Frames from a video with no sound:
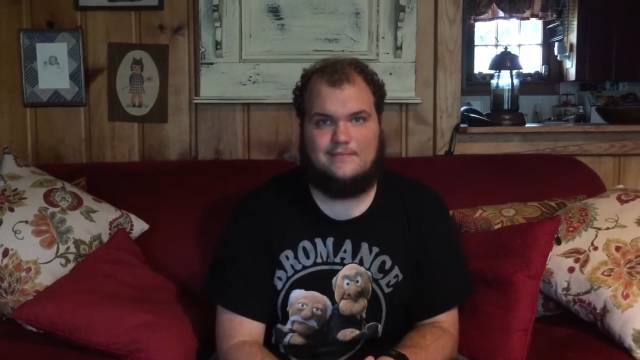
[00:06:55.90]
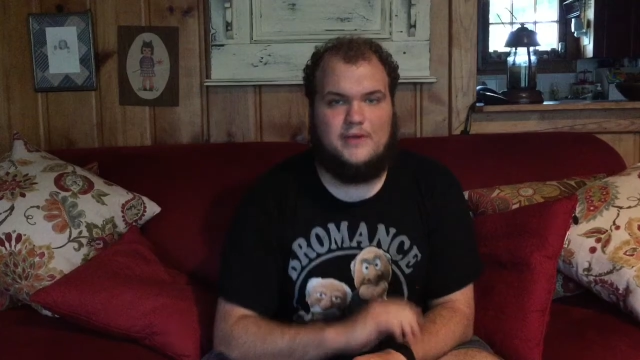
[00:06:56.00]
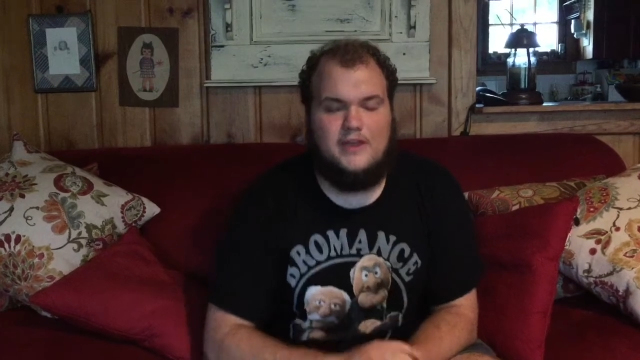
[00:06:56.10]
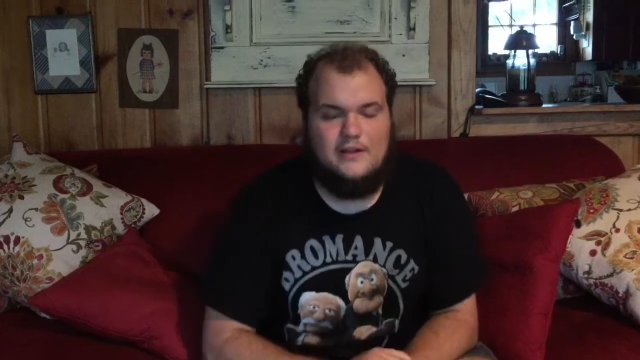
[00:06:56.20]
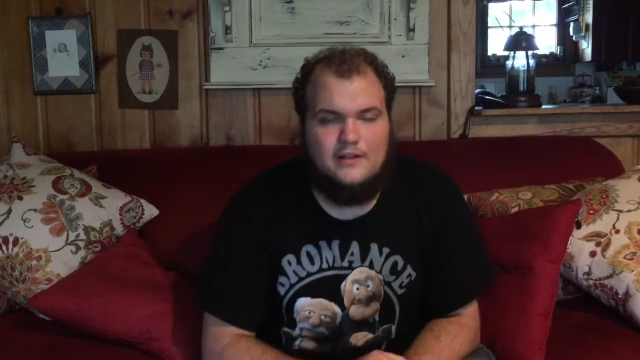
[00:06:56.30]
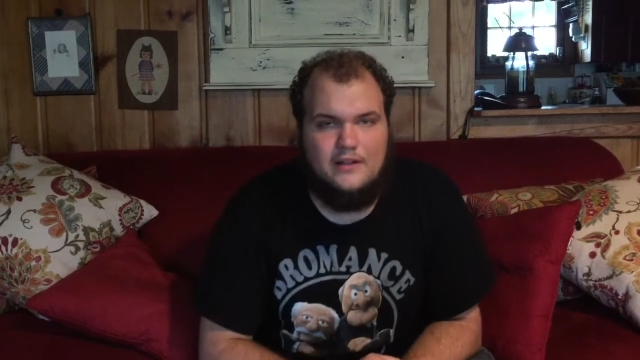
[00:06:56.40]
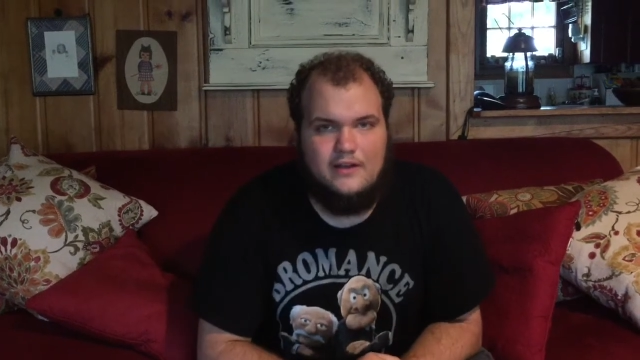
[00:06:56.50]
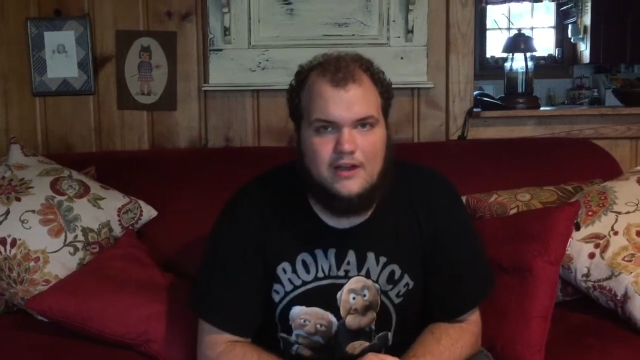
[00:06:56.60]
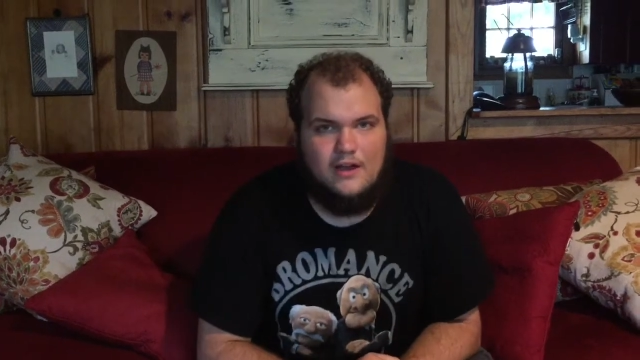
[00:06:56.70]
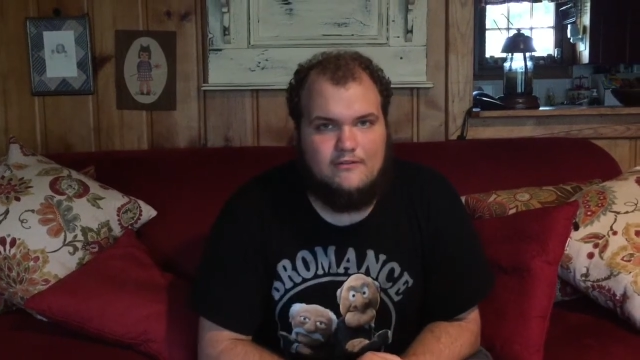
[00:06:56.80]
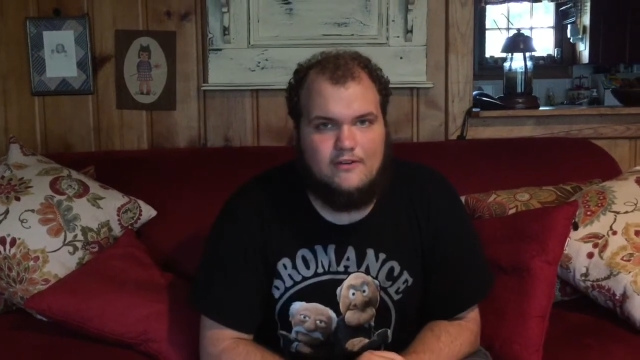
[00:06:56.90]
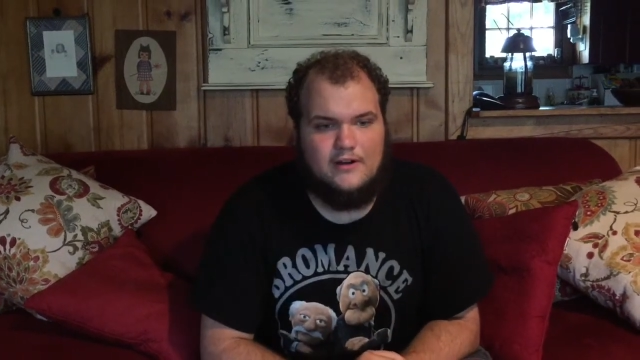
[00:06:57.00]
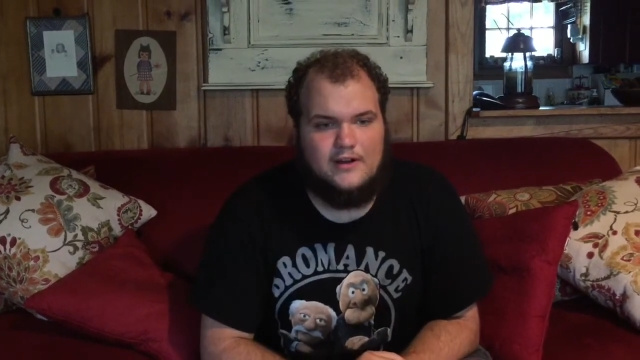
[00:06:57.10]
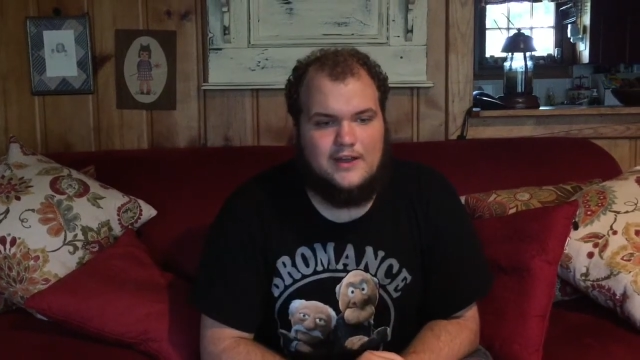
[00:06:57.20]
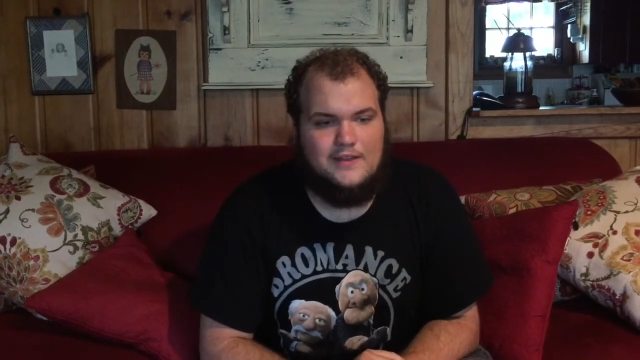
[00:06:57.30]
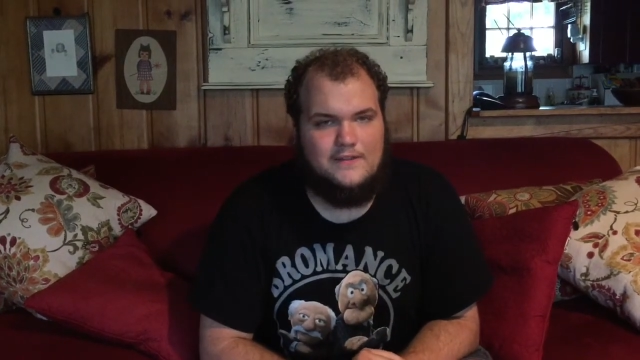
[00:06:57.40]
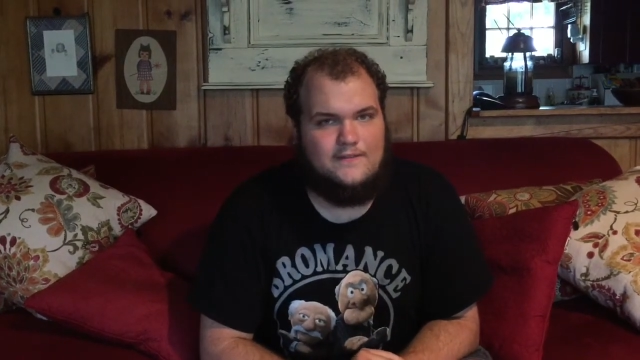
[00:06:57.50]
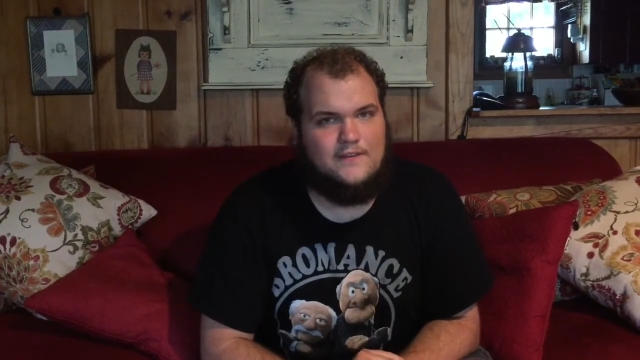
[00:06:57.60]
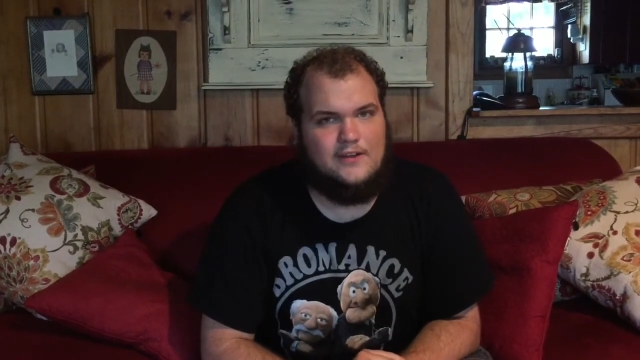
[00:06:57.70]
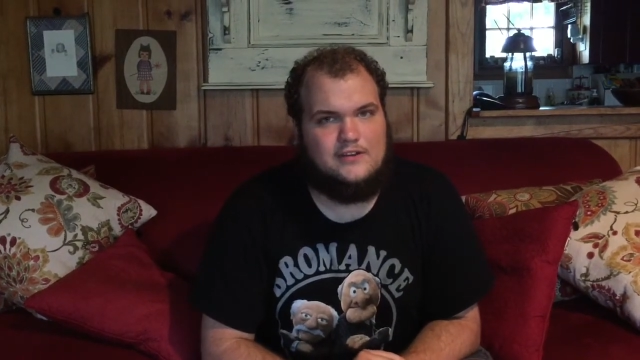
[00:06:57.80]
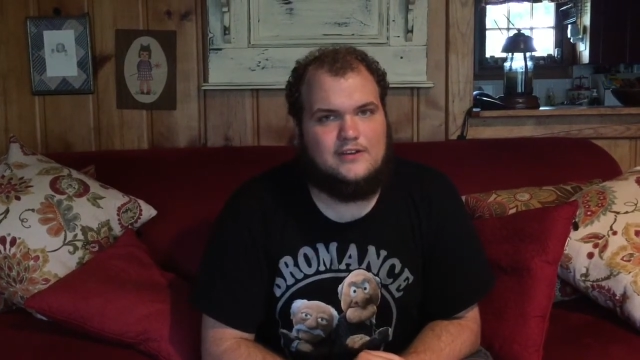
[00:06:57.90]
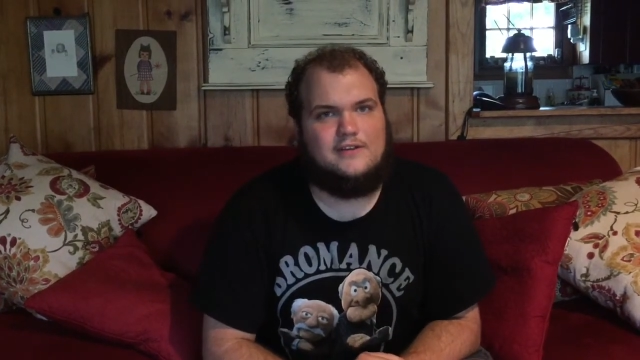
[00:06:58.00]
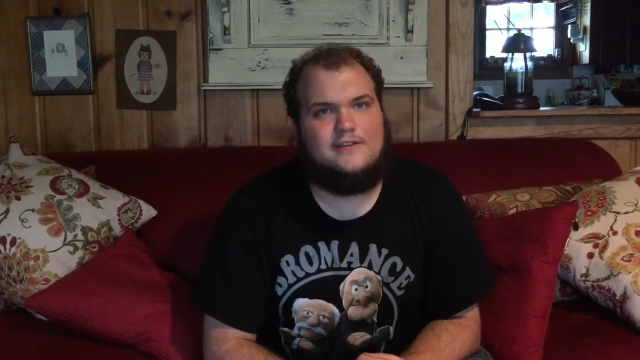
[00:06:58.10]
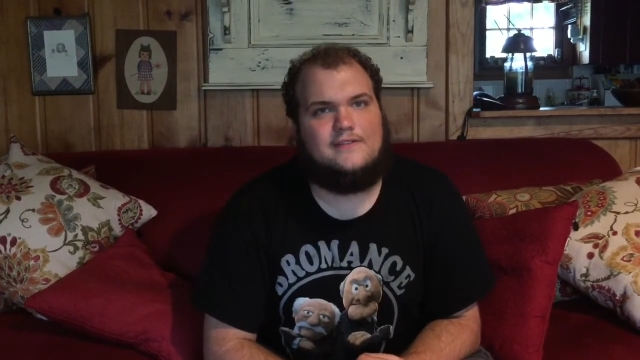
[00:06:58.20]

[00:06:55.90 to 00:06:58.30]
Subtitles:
Be on the lookout for it in the future.